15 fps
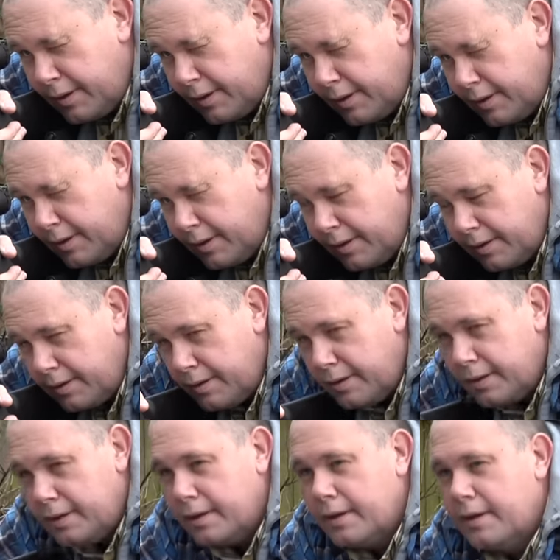
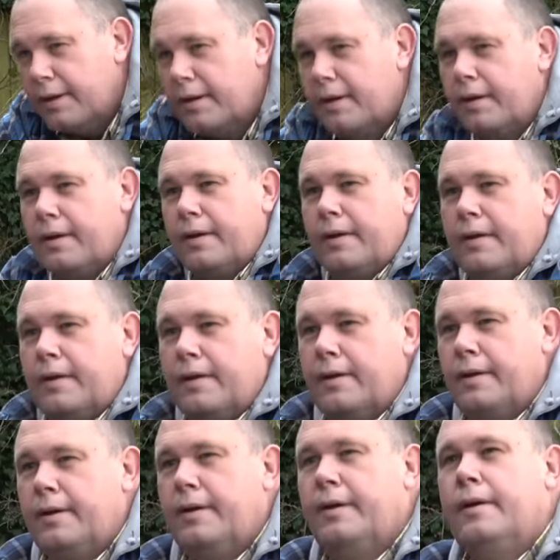
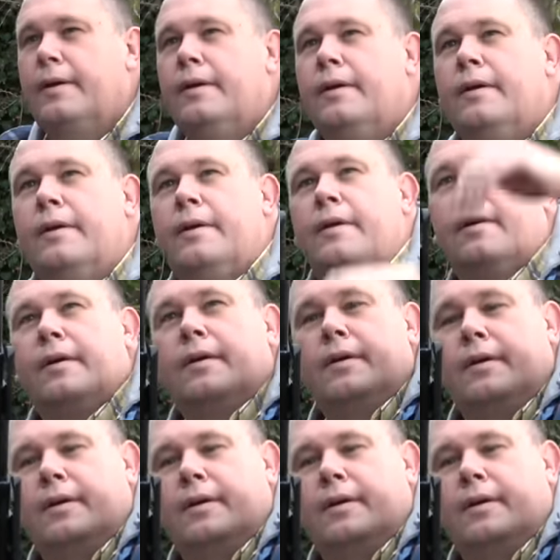(no one is talking)